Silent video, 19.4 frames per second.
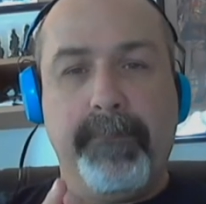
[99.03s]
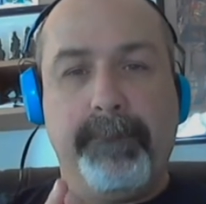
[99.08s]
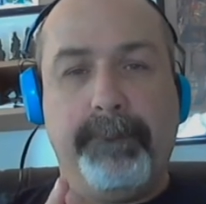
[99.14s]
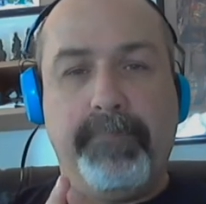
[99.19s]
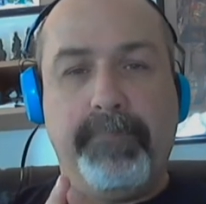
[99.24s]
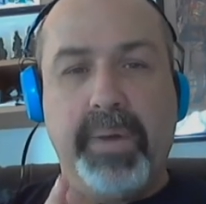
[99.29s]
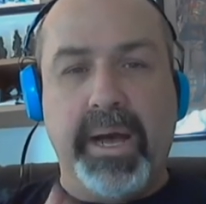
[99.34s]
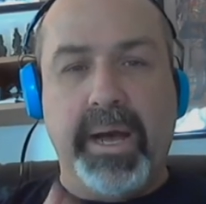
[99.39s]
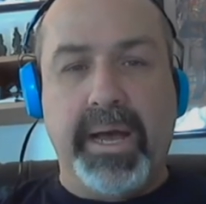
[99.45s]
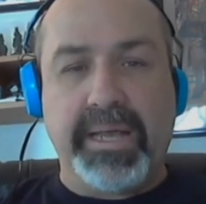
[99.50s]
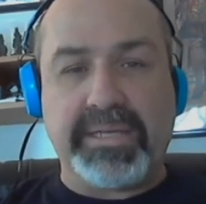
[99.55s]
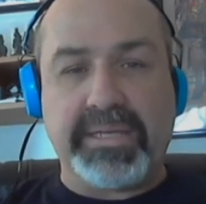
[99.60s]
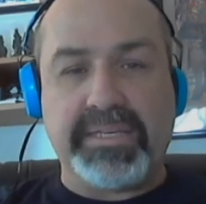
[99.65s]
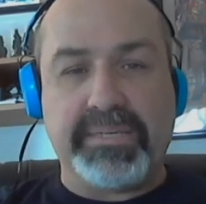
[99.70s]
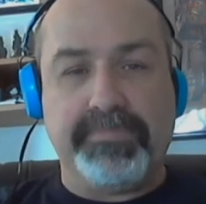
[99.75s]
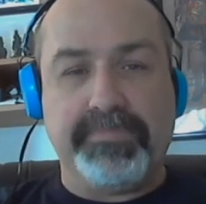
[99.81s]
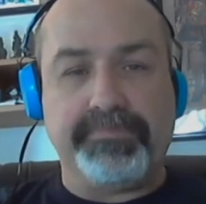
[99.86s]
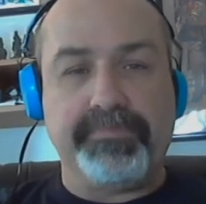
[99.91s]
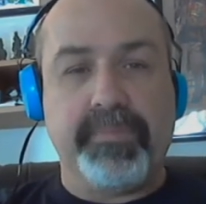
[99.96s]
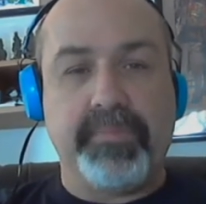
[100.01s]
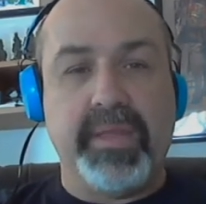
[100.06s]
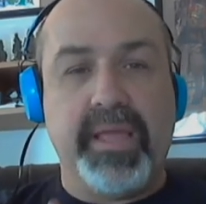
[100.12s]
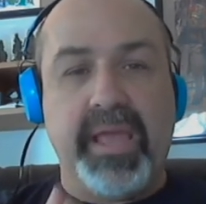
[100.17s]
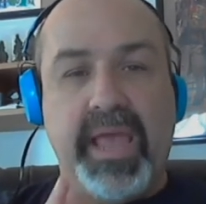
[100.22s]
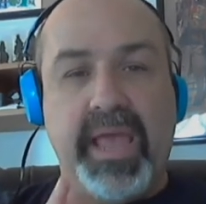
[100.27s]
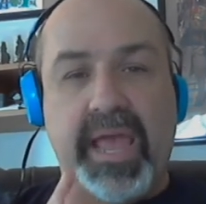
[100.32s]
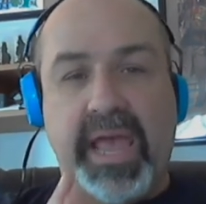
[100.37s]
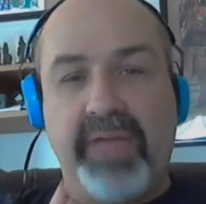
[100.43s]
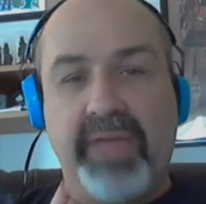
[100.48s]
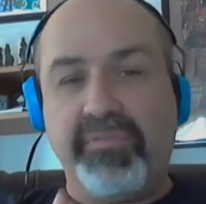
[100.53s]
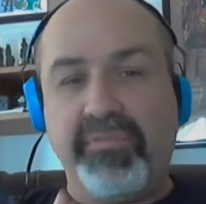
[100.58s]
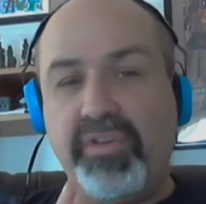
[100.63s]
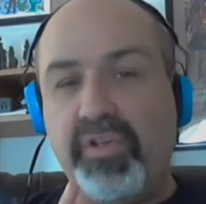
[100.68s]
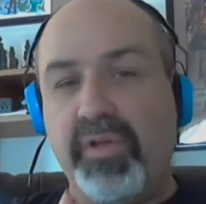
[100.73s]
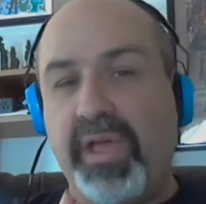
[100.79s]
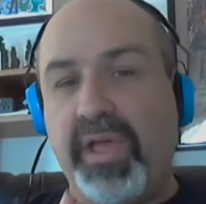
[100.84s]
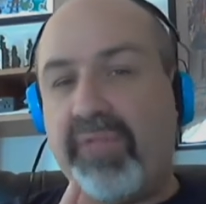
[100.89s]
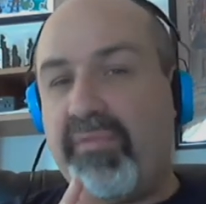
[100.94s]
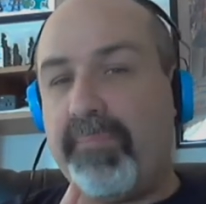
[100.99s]
but after
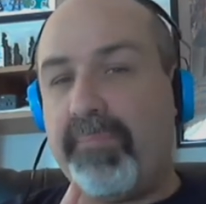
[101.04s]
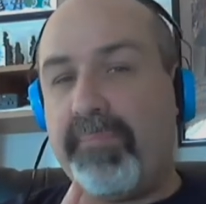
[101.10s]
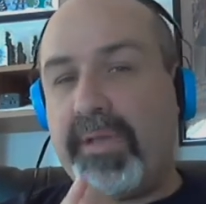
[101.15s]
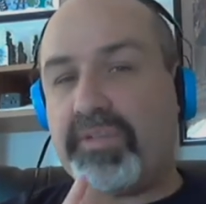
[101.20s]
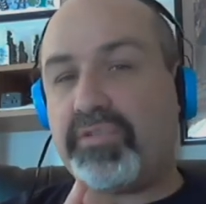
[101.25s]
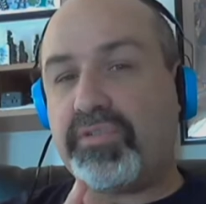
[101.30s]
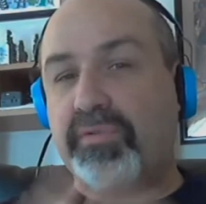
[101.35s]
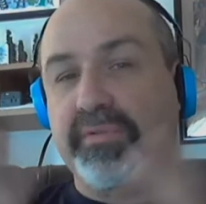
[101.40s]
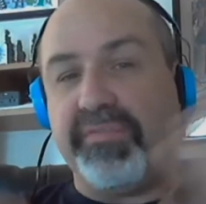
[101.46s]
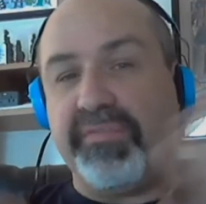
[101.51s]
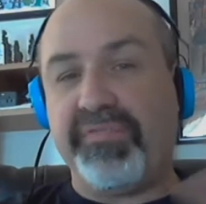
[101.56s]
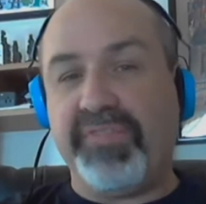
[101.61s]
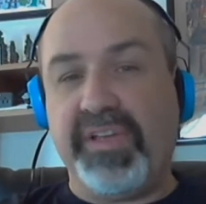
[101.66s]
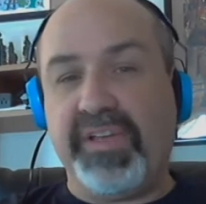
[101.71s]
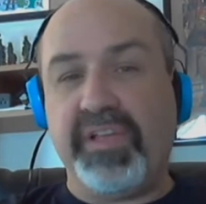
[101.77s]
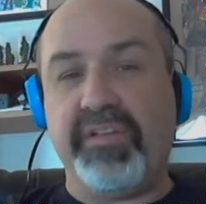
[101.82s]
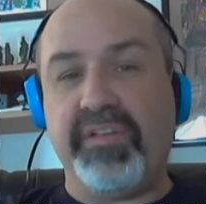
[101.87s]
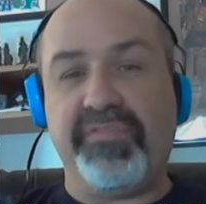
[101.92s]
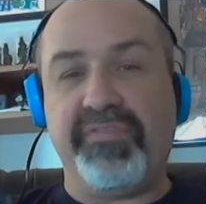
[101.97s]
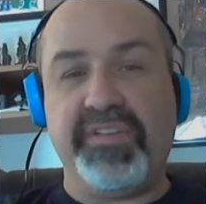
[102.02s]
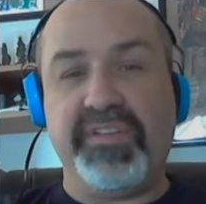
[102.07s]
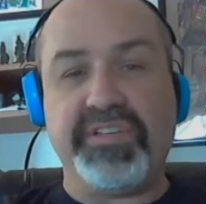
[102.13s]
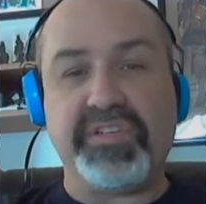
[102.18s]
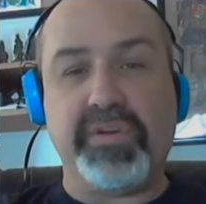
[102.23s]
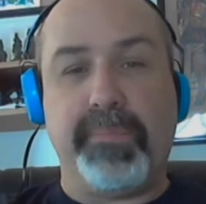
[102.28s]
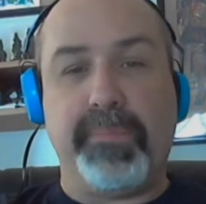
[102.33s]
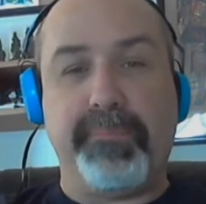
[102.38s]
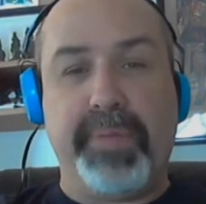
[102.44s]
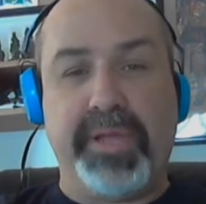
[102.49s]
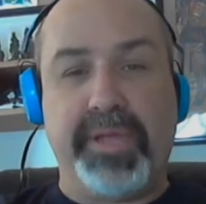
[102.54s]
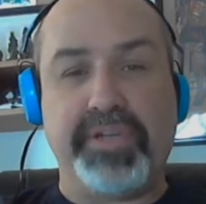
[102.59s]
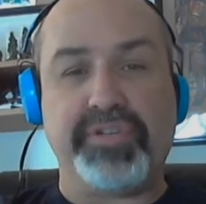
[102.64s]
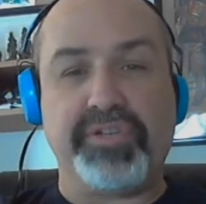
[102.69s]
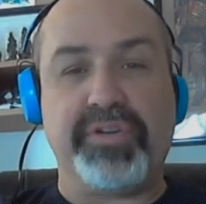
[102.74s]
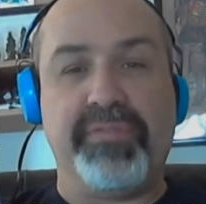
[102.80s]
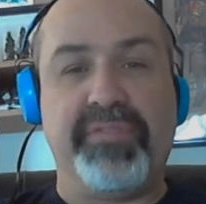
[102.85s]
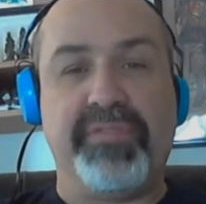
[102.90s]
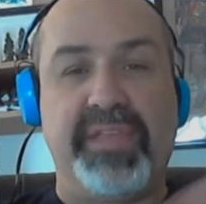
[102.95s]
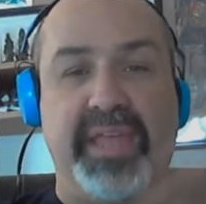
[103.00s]
you have a mental and physical
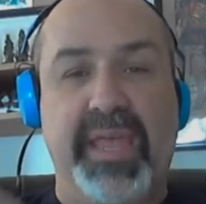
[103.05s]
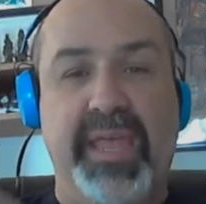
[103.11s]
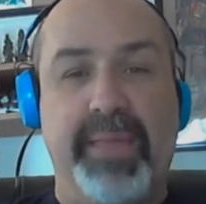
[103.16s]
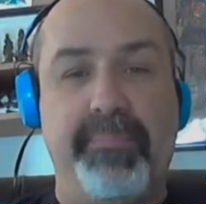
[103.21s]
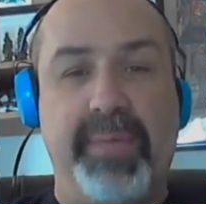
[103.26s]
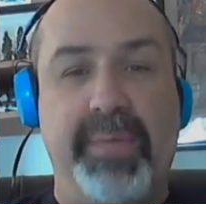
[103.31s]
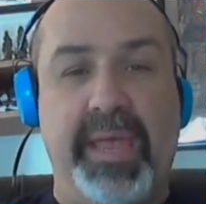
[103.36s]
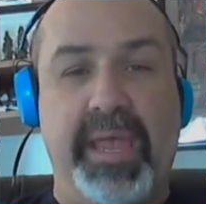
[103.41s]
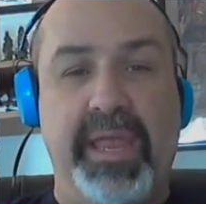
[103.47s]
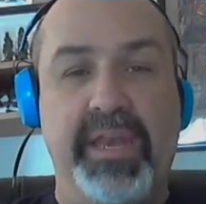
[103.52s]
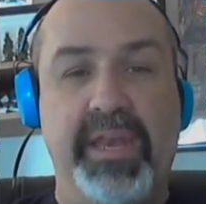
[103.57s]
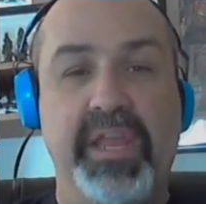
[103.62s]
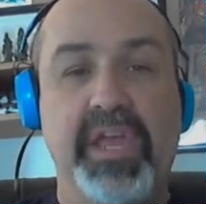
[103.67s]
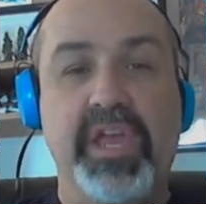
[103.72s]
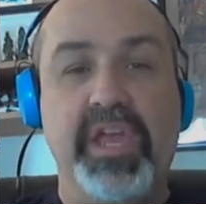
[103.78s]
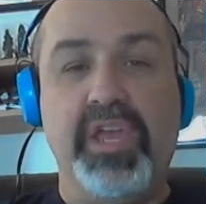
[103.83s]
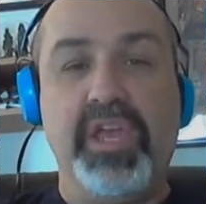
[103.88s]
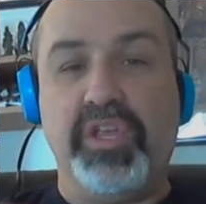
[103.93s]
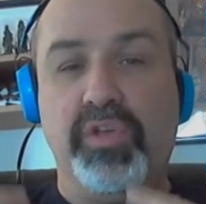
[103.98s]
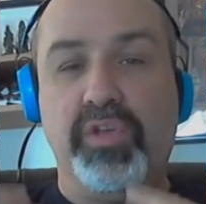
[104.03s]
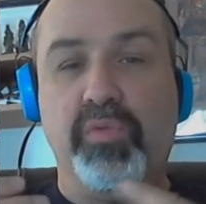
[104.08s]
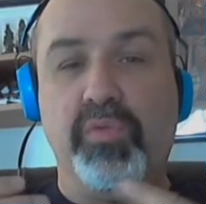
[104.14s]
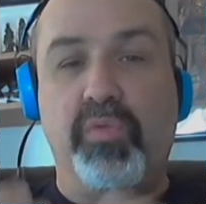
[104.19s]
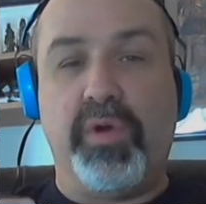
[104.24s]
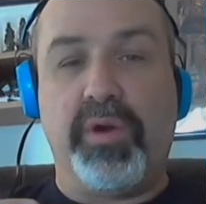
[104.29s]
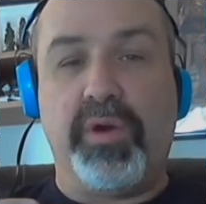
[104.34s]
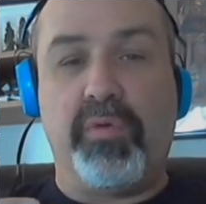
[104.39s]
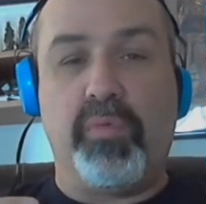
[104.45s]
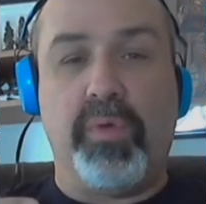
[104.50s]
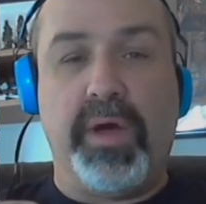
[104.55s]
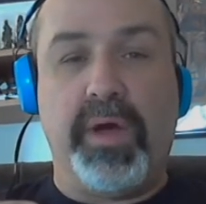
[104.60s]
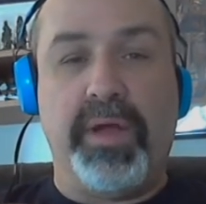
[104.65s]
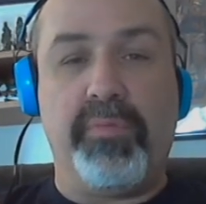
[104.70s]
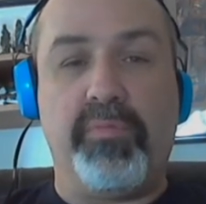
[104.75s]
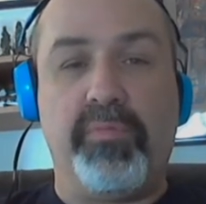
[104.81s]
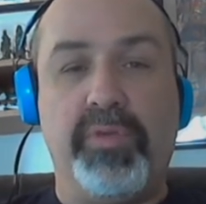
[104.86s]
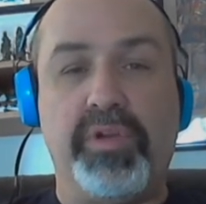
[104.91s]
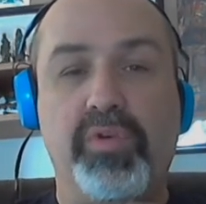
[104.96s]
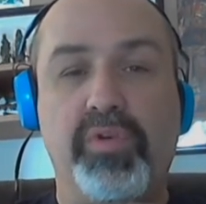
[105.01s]
picture of the campaign you want to
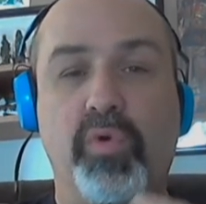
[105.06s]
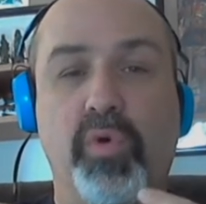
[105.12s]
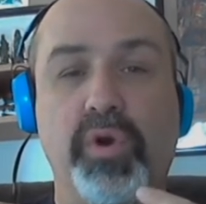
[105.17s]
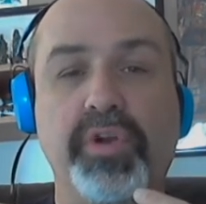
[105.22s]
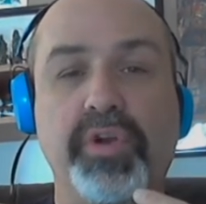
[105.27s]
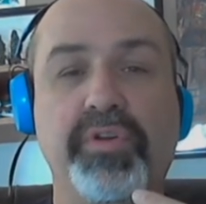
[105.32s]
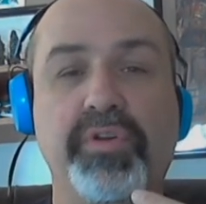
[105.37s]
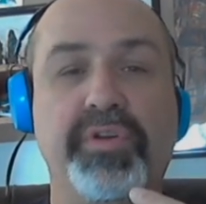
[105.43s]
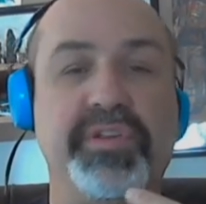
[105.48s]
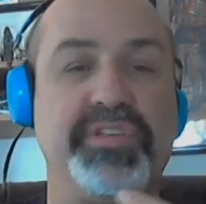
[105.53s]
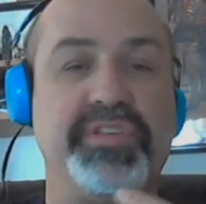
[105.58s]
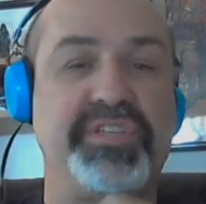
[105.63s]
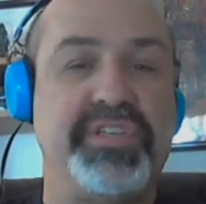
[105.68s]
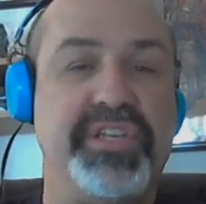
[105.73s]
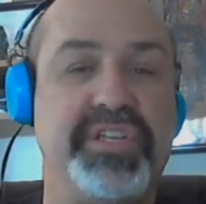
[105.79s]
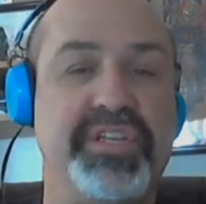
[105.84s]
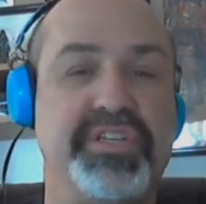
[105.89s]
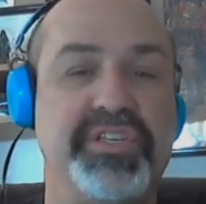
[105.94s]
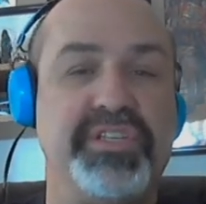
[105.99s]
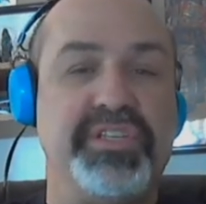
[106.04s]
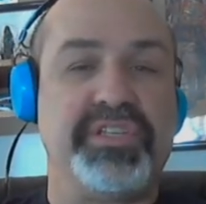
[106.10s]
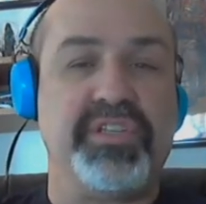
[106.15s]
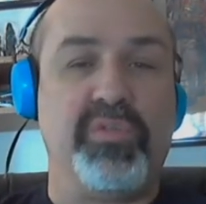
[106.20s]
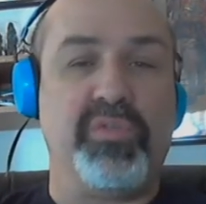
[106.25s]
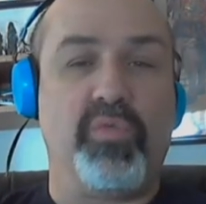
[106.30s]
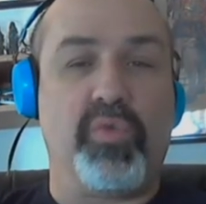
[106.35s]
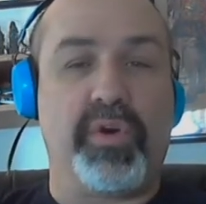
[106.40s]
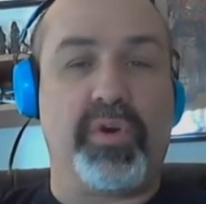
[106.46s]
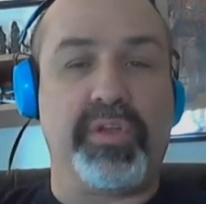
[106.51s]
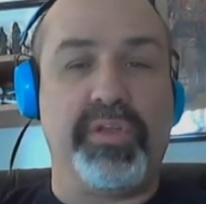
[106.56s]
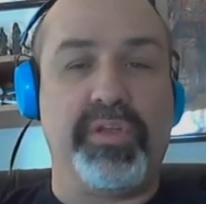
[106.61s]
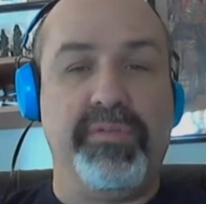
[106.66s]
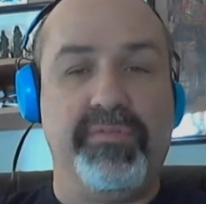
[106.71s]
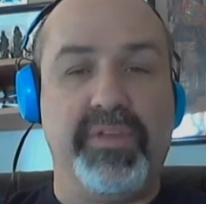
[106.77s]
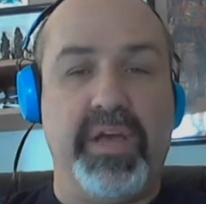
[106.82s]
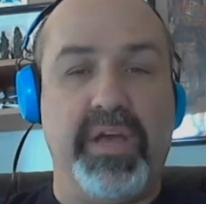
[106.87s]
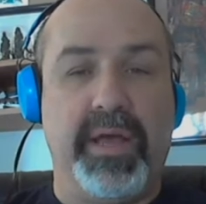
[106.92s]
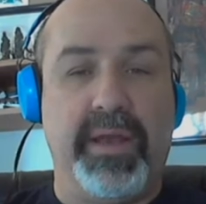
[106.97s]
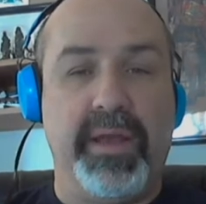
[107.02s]
run, record your decisions and the work you've
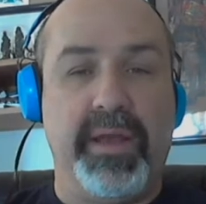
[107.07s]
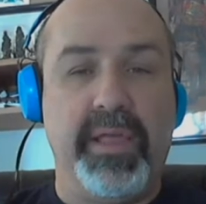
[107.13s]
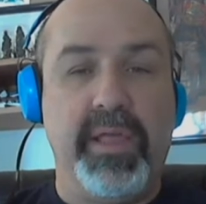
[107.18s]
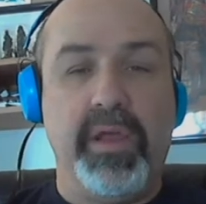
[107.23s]
done.